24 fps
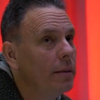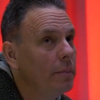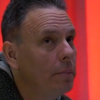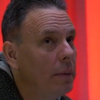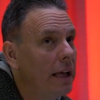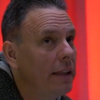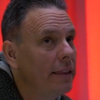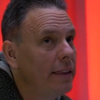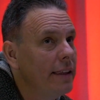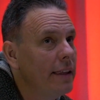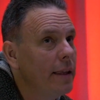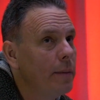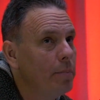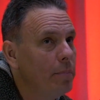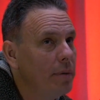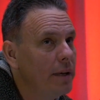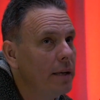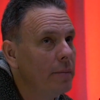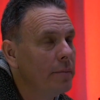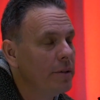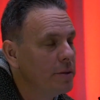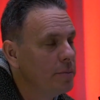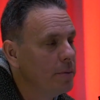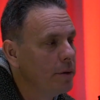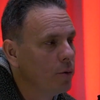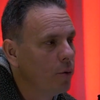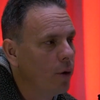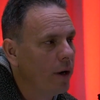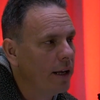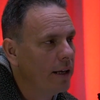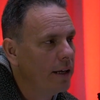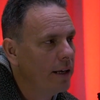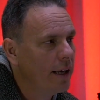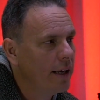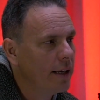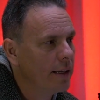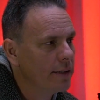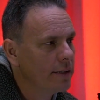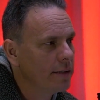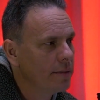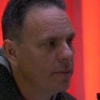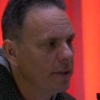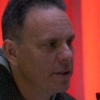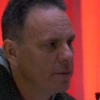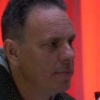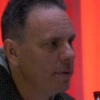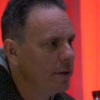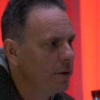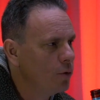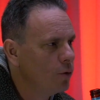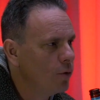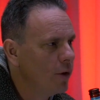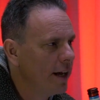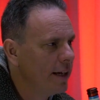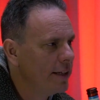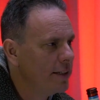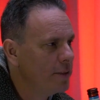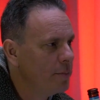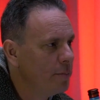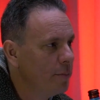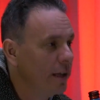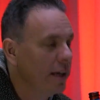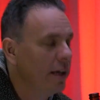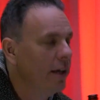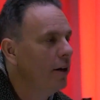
think the beer must be quite nice. Must be a rice beer.